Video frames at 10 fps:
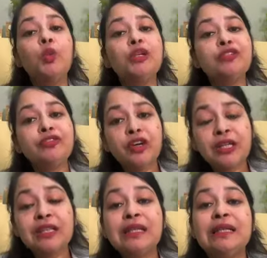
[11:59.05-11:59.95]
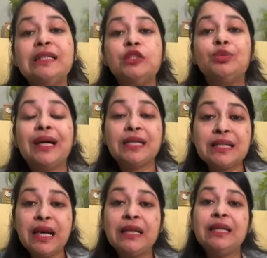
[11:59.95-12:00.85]
which further leads to
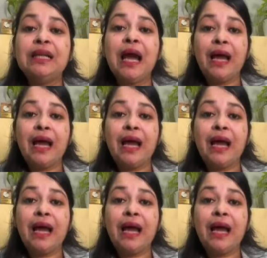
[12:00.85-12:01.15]
anxiety